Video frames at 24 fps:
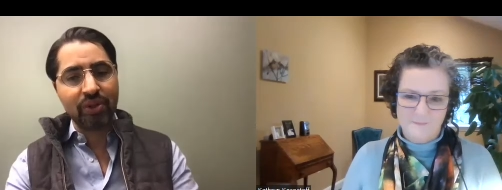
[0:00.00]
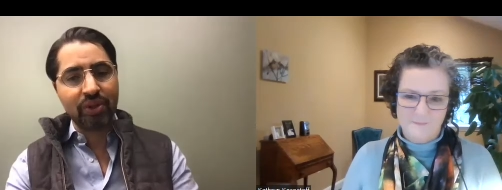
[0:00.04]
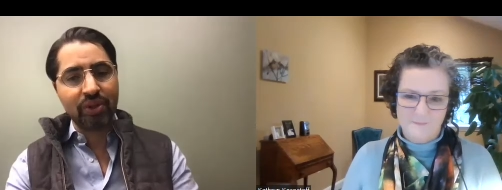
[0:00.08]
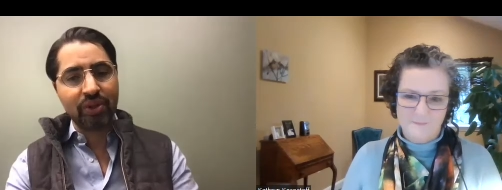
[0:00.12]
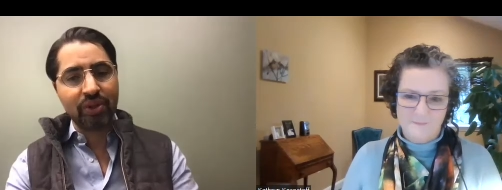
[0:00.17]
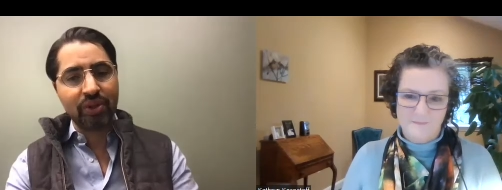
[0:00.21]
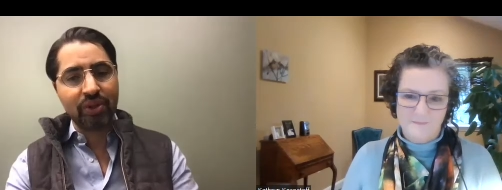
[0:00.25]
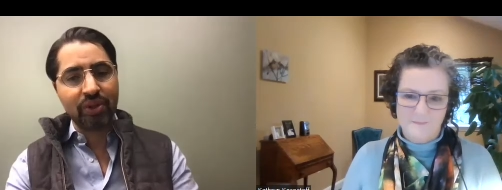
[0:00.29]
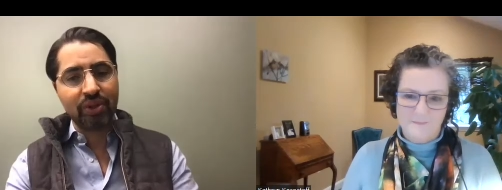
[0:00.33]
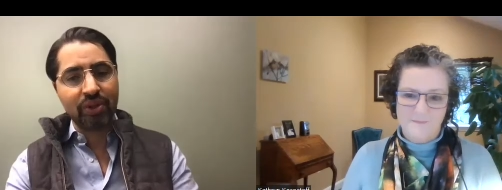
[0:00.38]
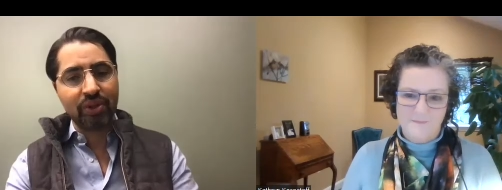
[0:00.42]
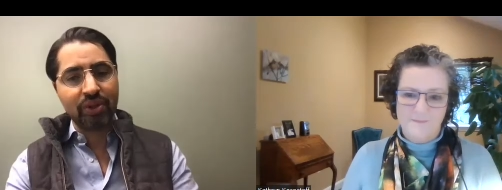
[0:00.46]

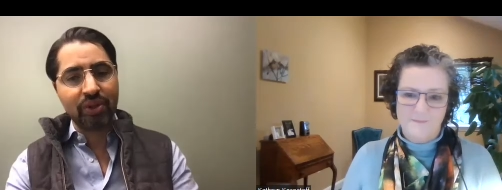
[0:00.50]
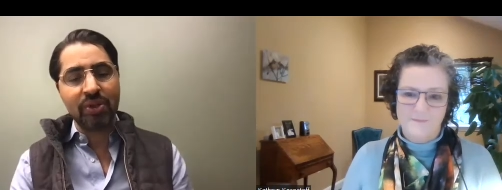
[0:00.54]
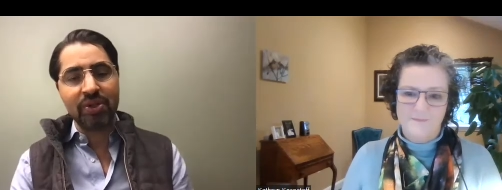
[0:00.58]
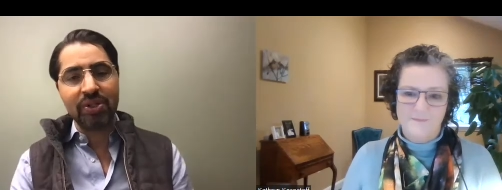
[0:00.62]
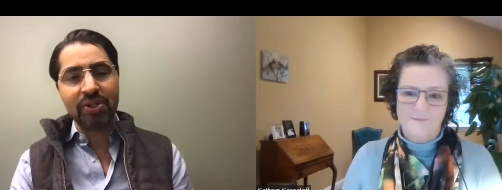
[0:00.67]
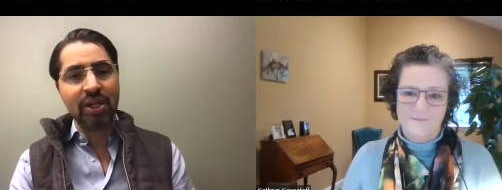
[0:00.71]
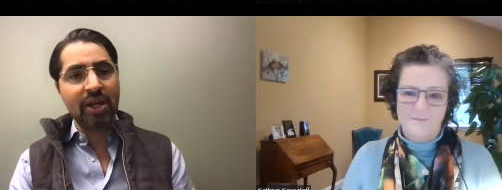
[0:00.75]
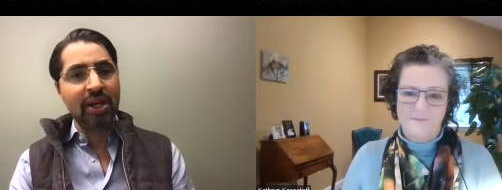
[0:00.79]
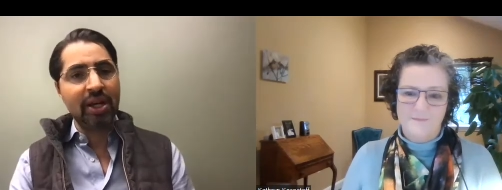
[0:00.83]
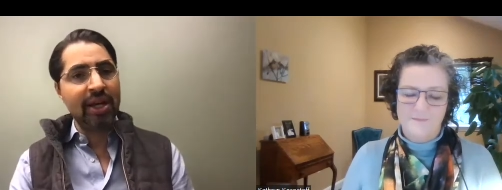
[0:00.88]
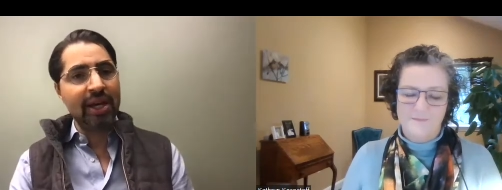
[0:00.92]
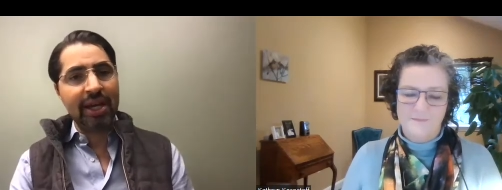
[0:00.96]

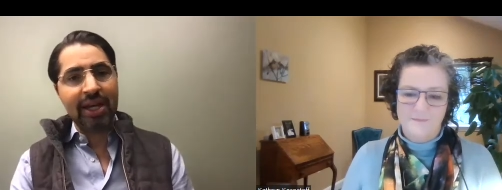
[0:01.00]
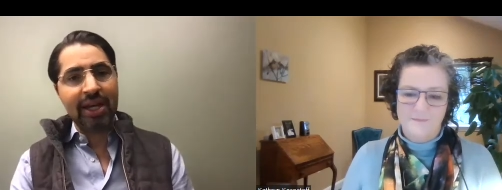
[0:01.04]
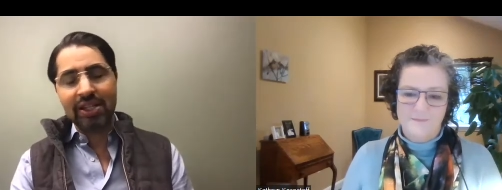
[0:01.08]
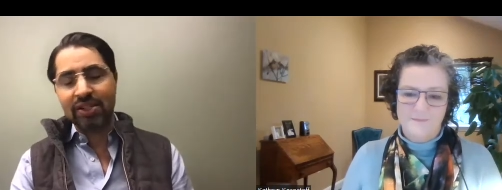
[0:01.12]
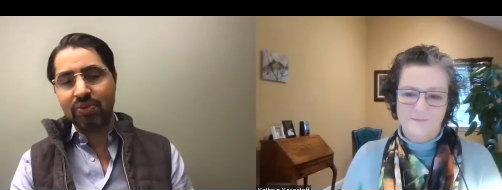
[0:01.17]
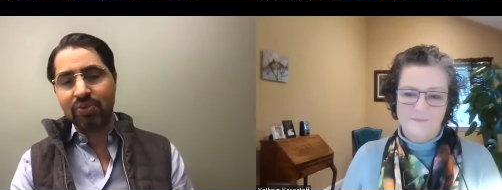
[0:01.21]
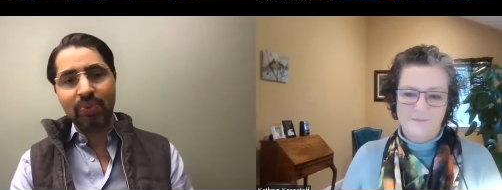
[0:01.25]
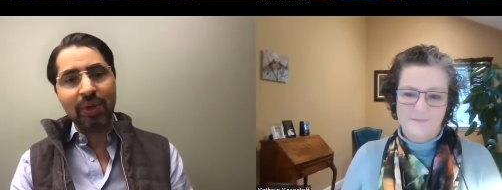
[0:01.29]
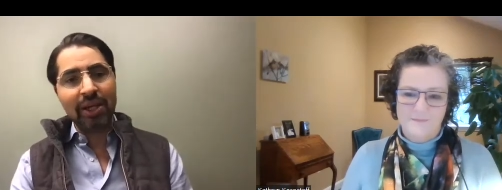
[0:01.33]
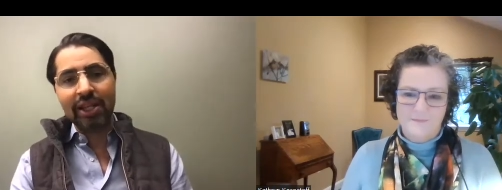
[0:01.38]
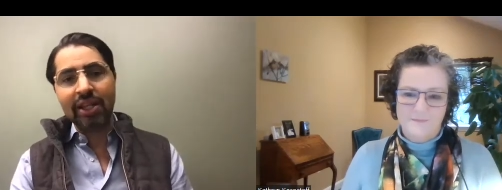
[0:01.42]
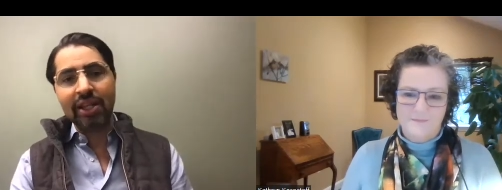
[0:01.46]
Speaker 1: consumers,
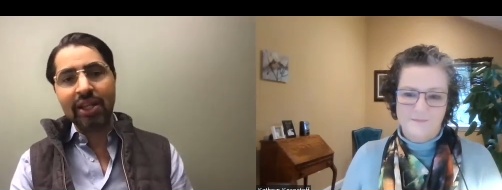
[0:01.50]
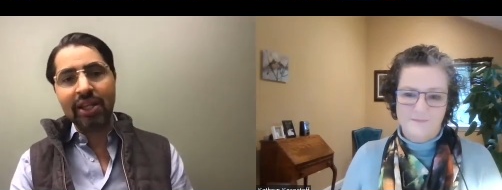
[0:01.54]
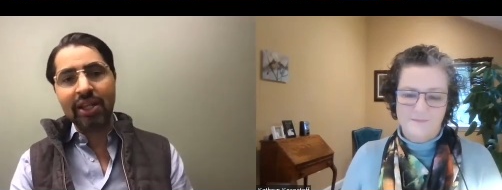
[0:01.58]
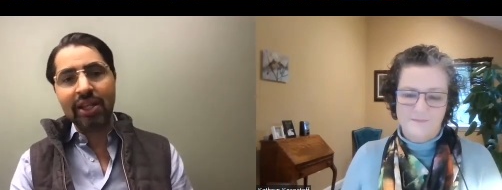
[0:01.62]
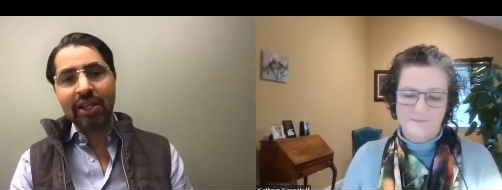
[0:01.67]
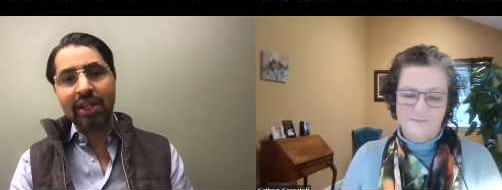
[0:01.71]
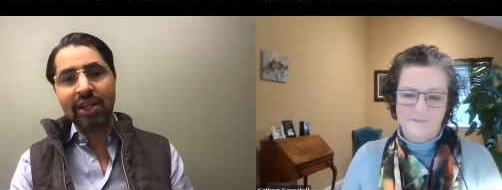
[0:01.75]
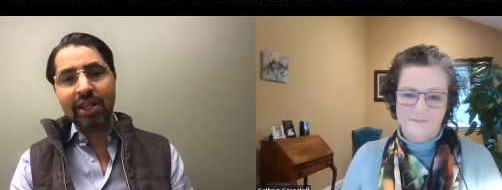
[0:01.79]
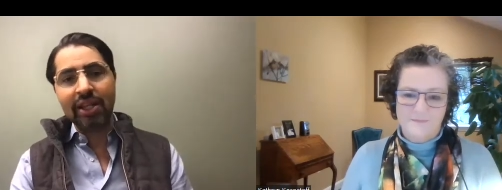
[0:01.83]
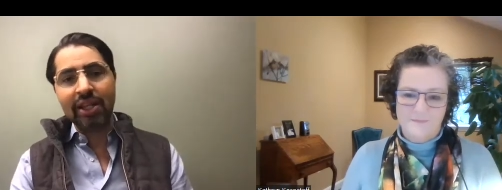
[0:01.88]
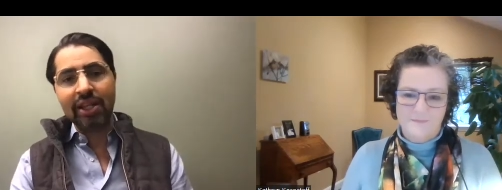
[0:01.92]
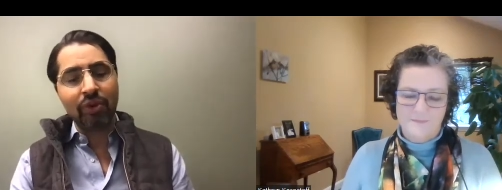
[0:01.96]
it's really
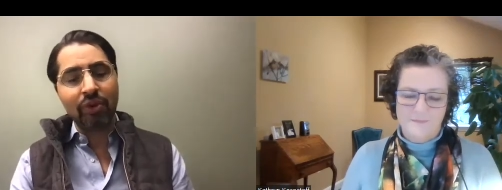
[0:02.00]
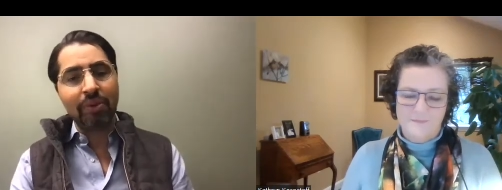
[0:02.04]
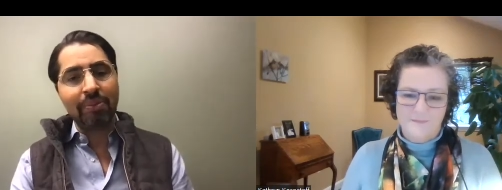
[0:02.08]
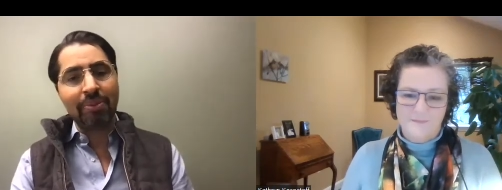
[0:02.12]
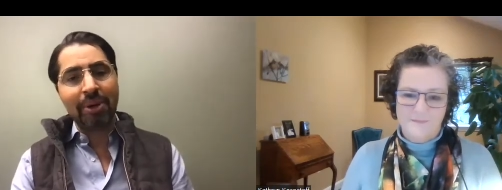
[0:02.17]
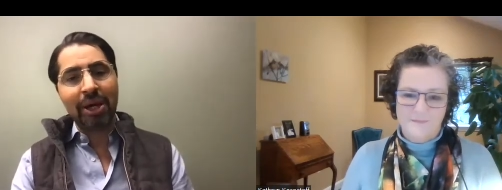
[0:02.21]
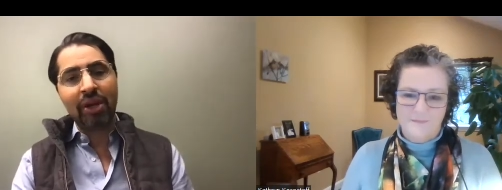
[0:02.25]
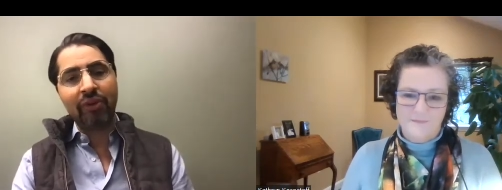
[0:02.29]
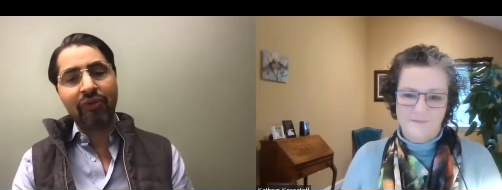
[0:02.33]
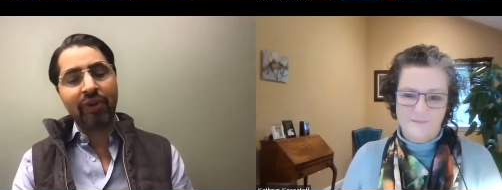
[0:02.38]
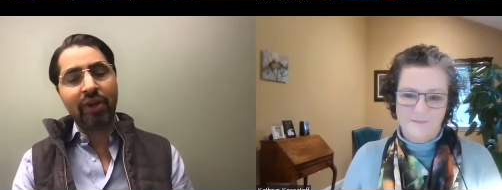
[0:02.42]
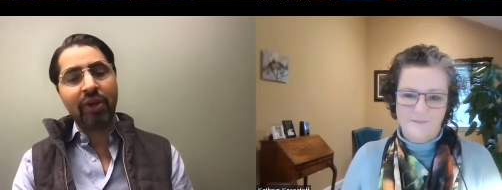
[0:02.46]
not to the
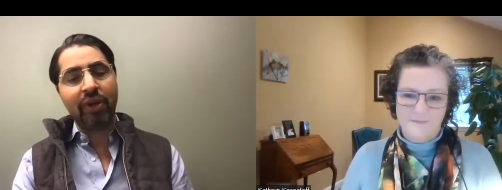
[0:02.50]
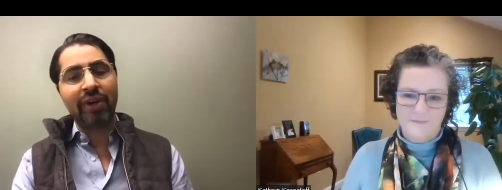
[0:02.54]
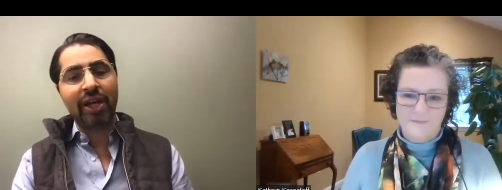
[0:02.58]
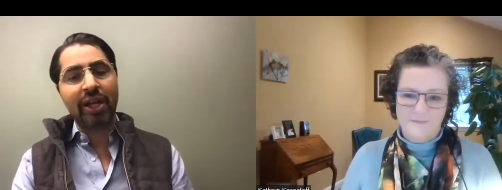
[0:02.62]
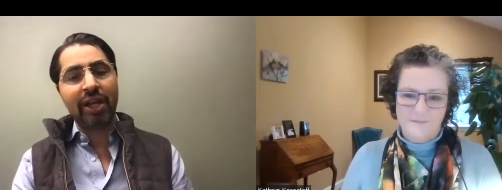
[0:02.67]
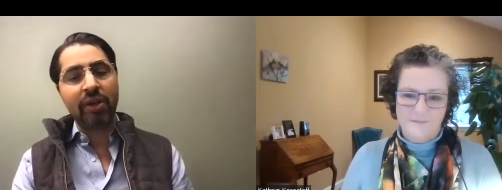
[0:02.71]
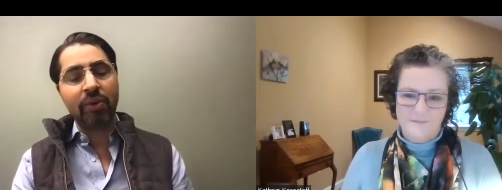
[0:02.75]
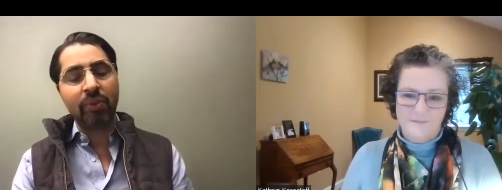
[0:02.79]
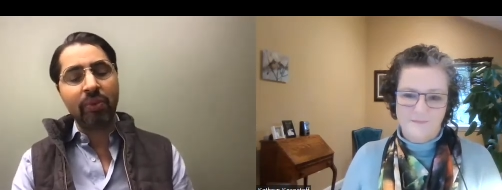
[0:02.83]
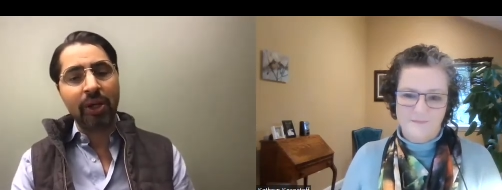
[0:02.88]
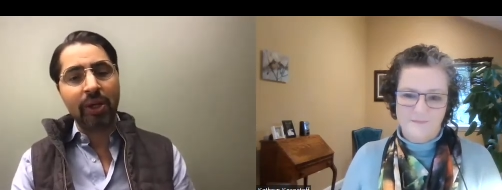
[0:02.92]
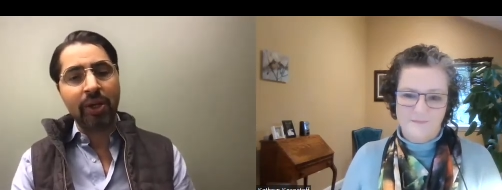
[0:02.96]
benefit of
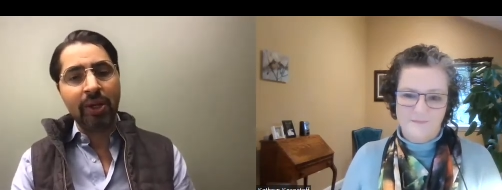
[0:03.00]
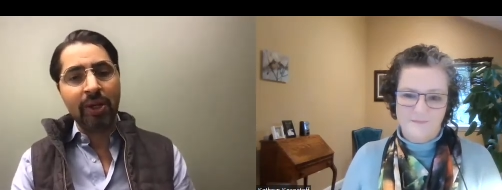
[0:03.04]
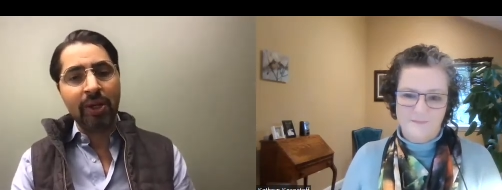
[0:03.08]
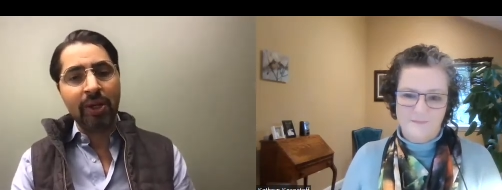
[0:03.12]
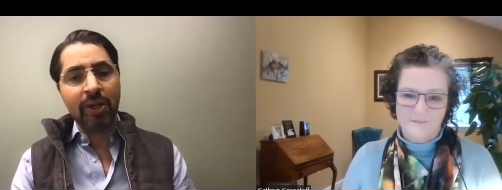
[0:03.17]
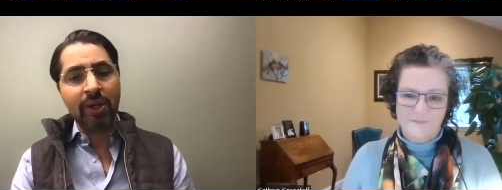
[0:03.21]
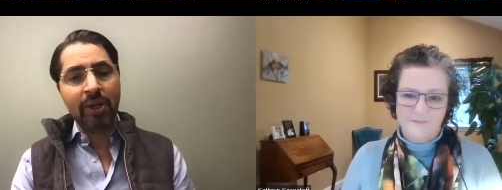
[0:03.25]
anyone.